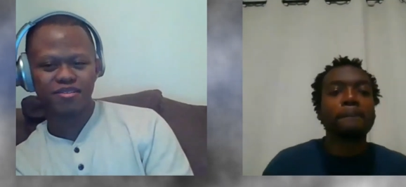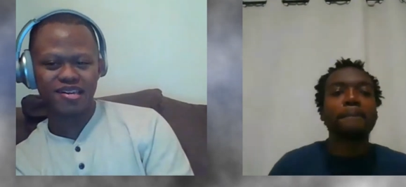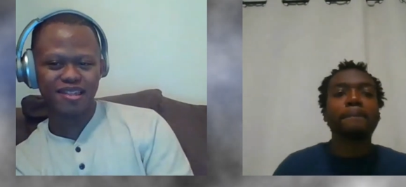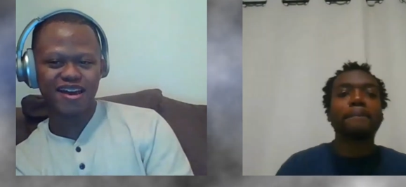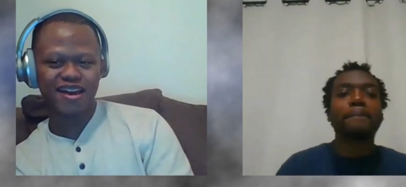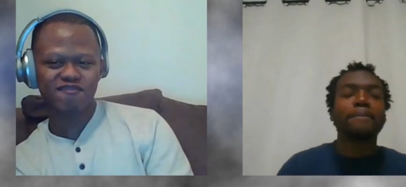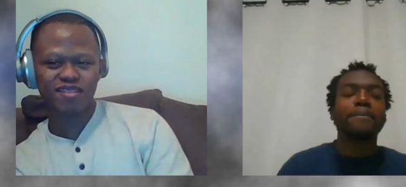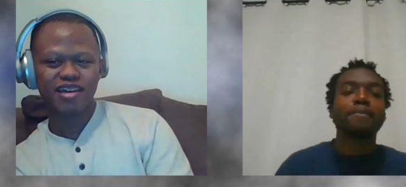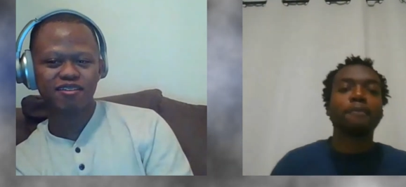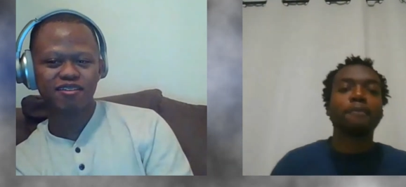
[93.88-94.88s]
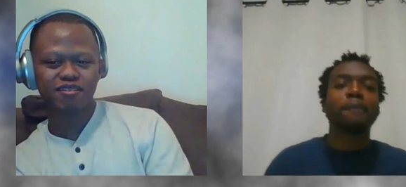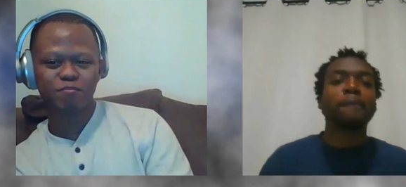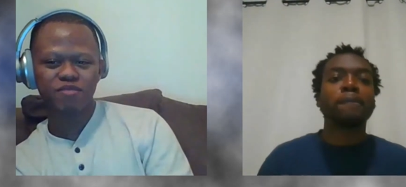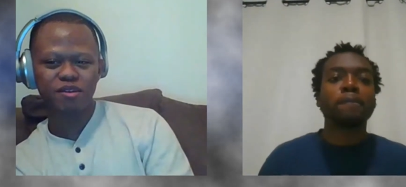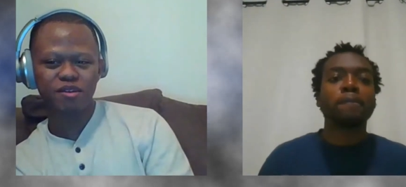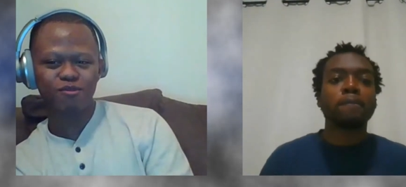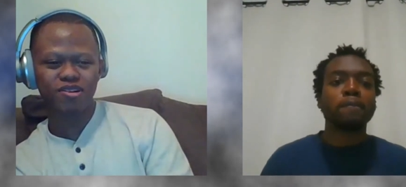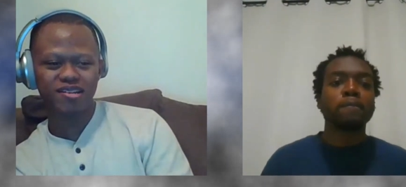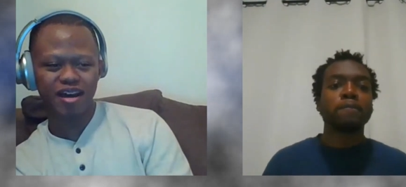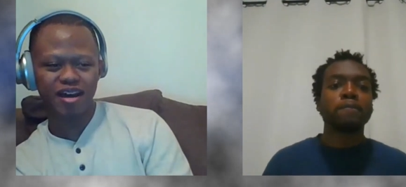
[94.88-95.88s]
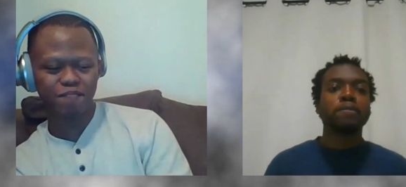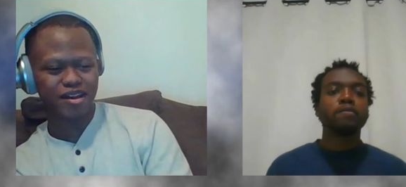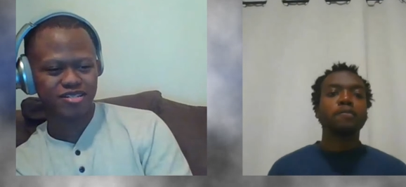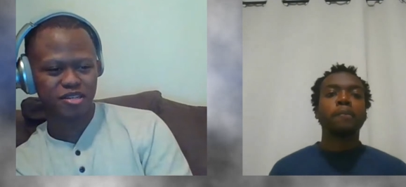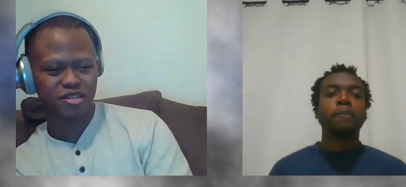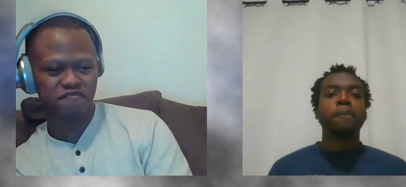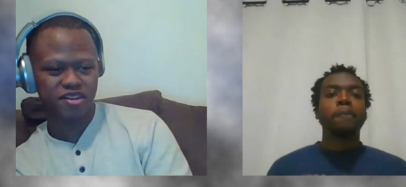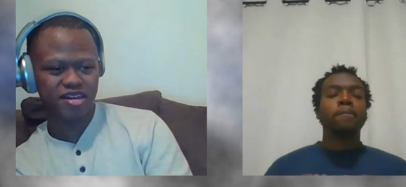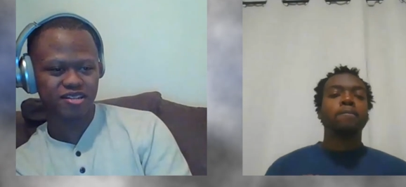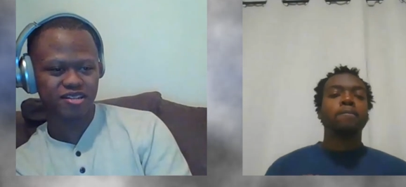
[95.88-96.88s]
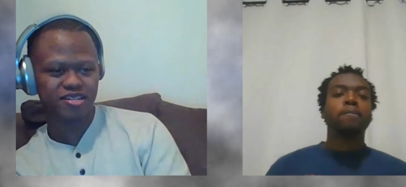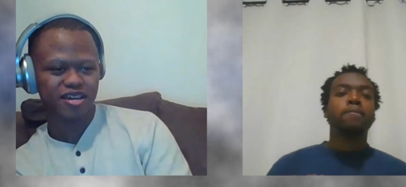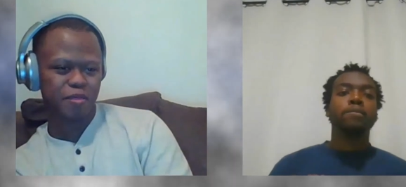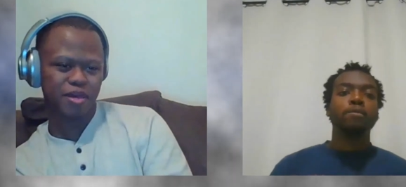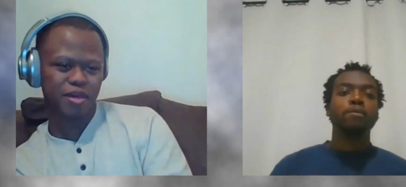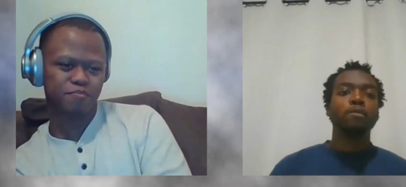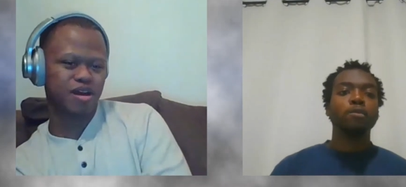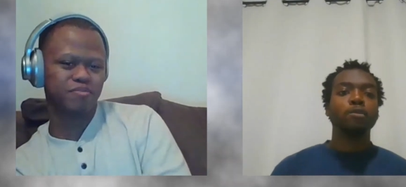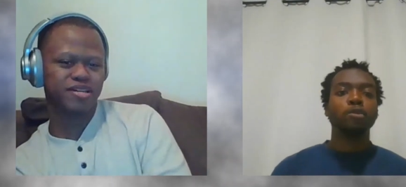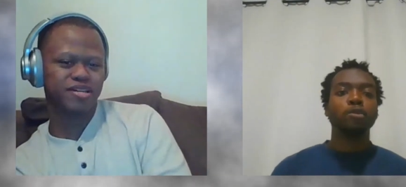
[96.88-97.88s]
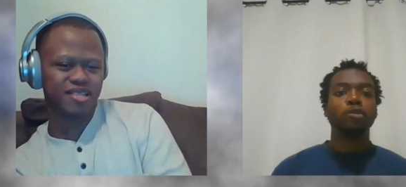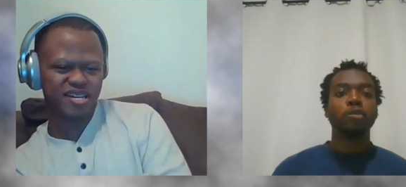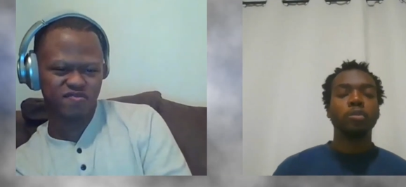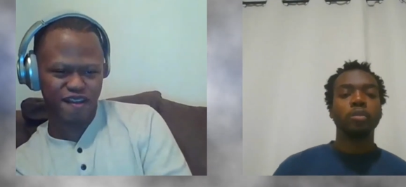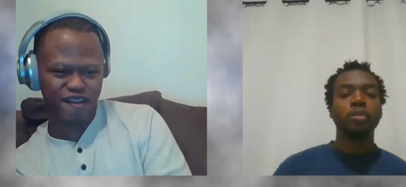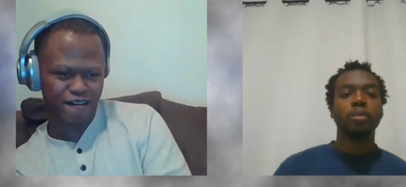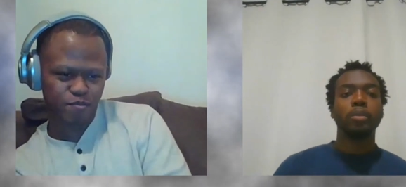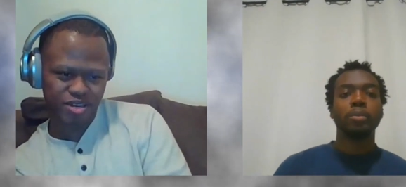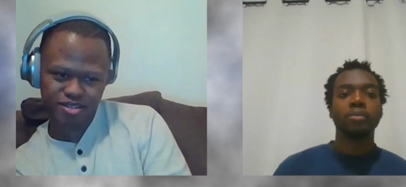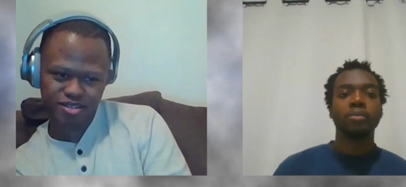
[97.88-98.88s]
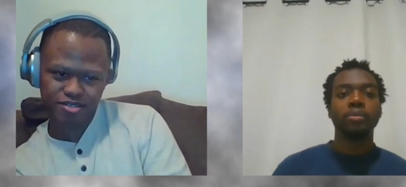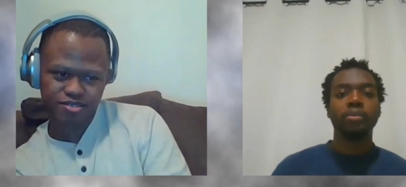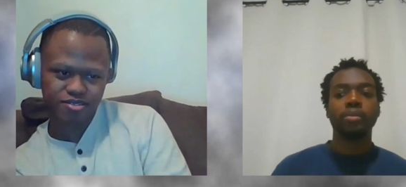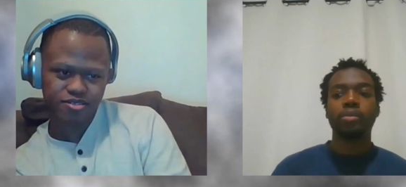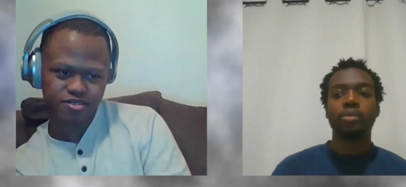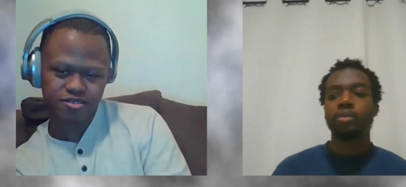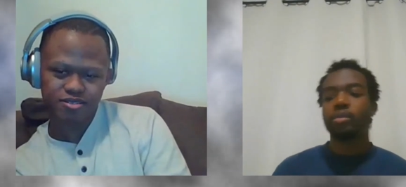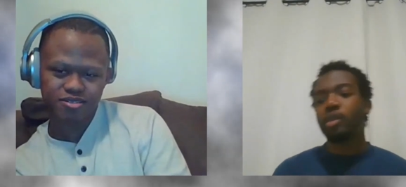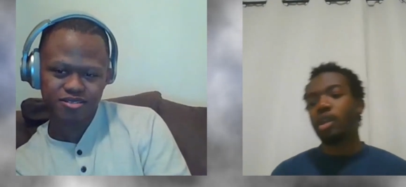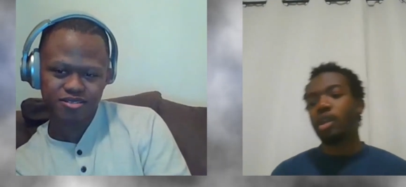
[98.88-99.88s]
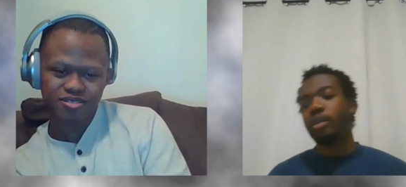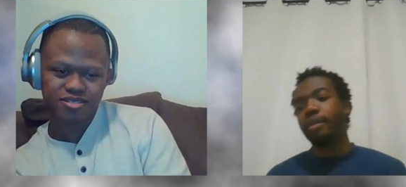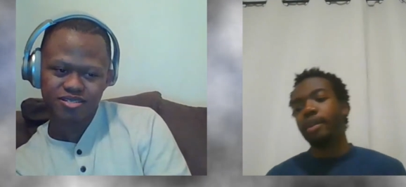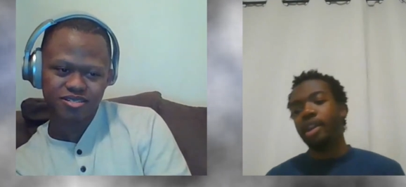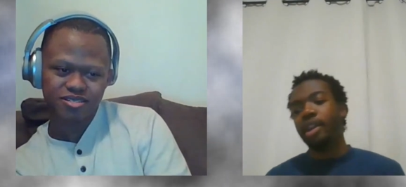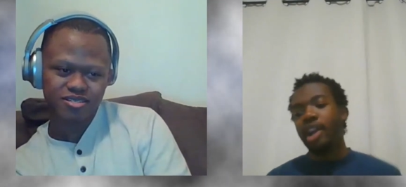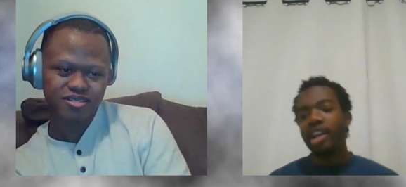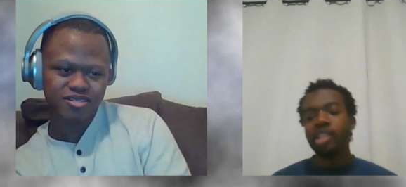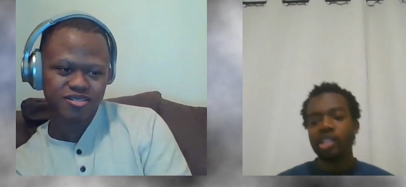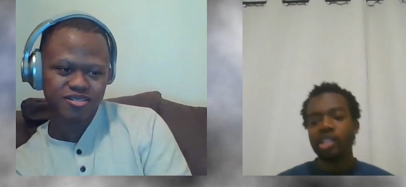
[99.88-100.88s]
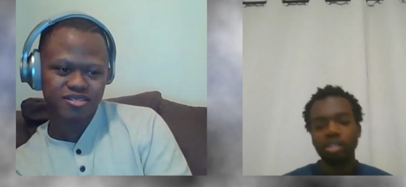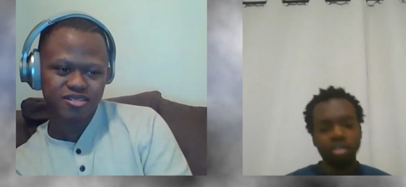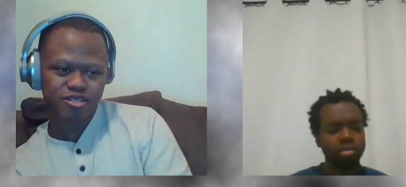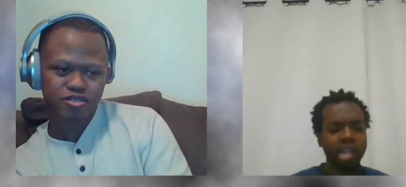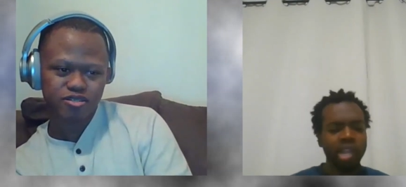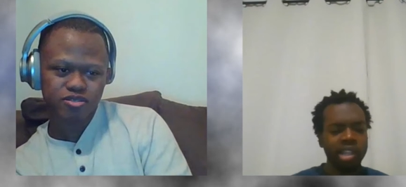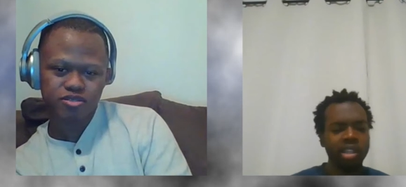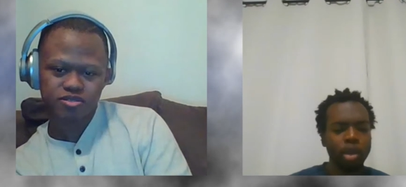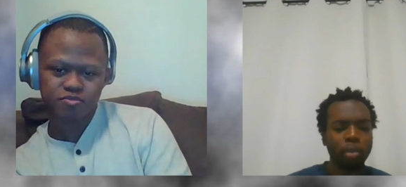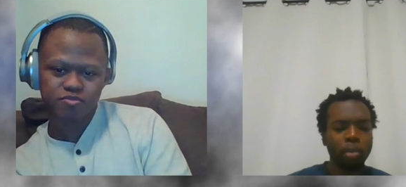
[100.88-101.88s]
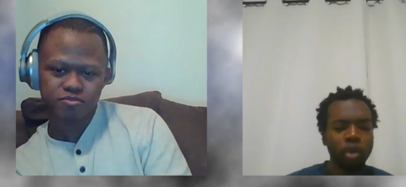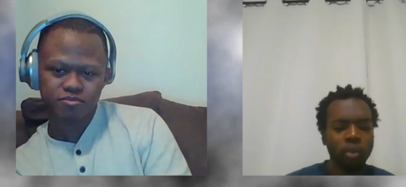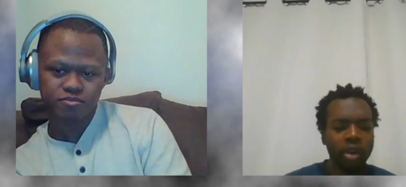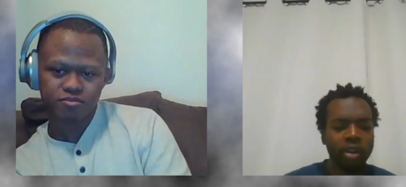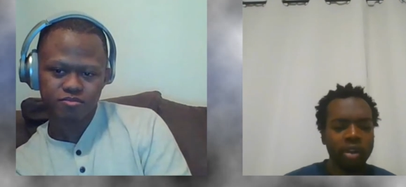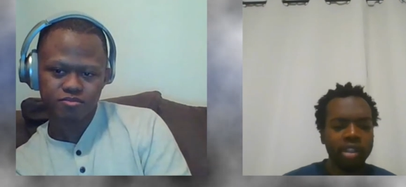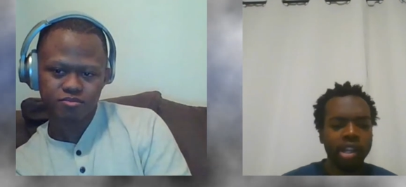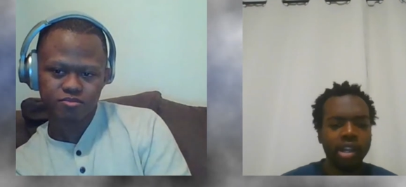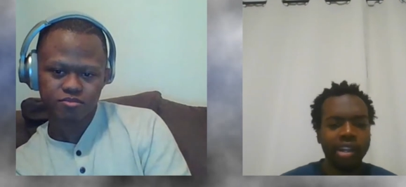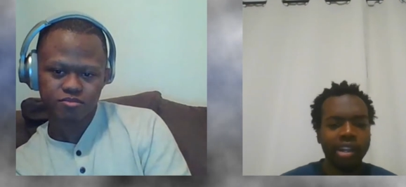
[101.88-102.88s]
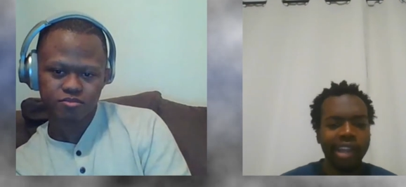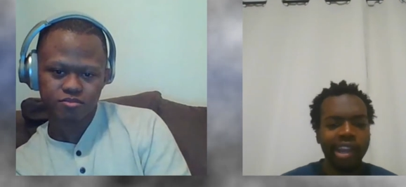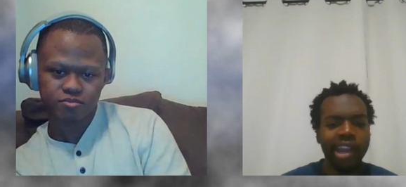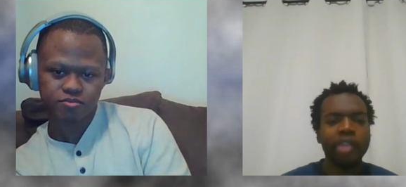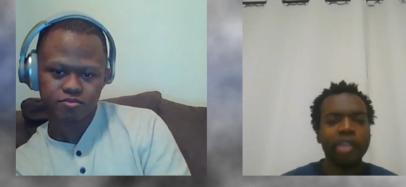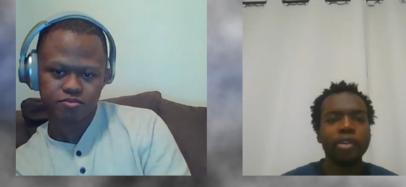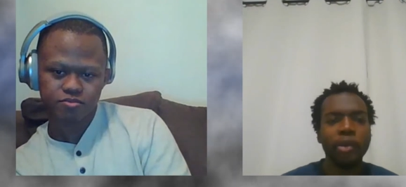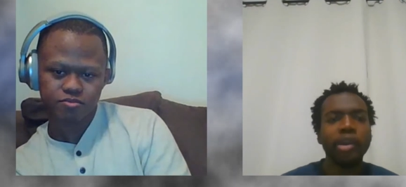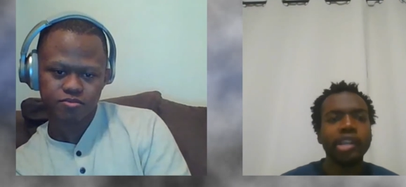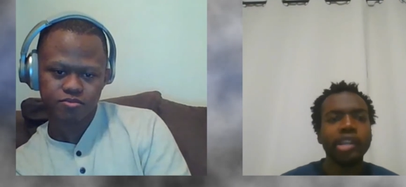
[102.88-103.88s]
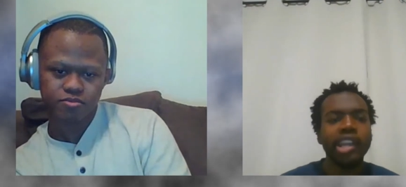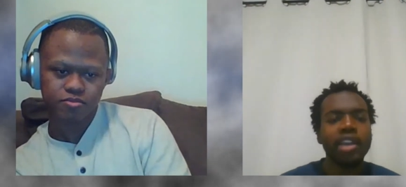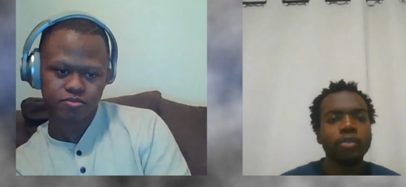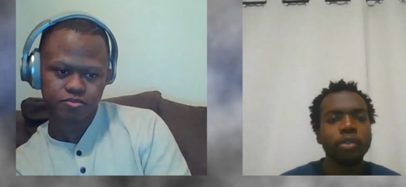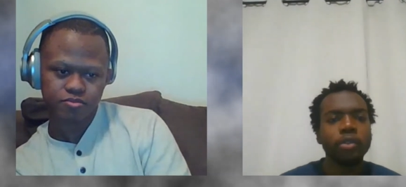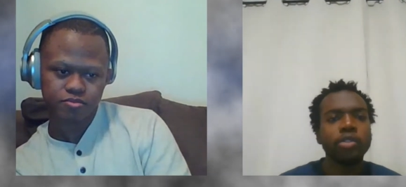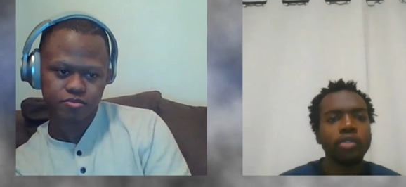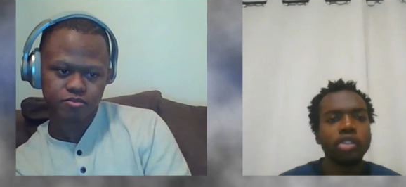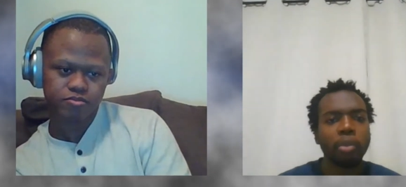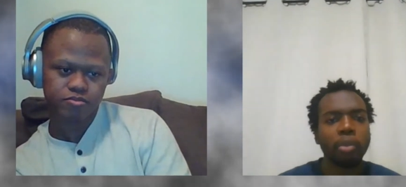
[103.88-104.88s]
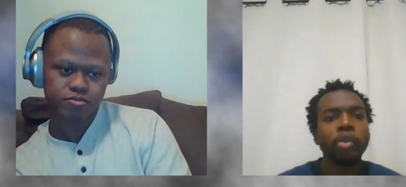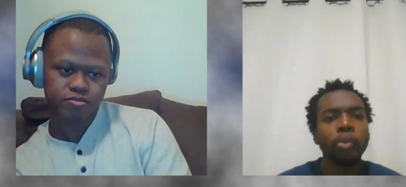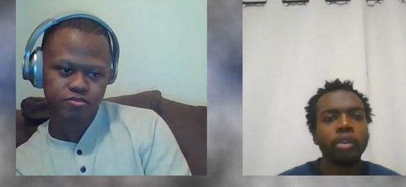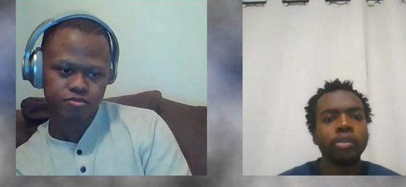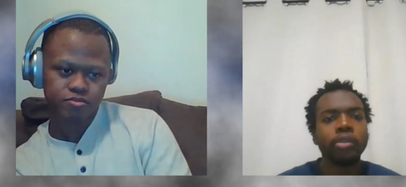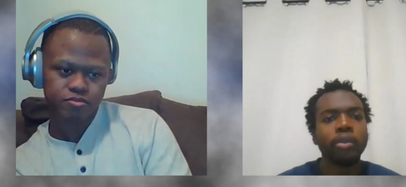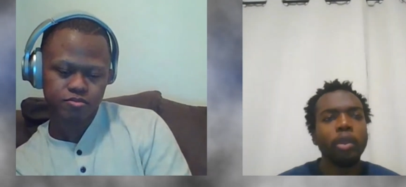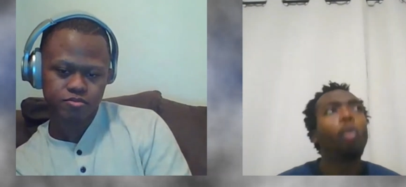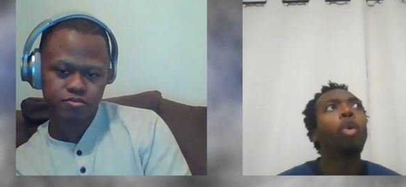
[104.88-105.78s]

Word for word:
Speaker 1: probably get a lot of like if they wanted. I'm not sure they'd nagle it. They could probably get a lot of draft pick.
Speaker 2: Yeah. I think I think they're both worth uh, Aaron Gordon and Vucevic are both worth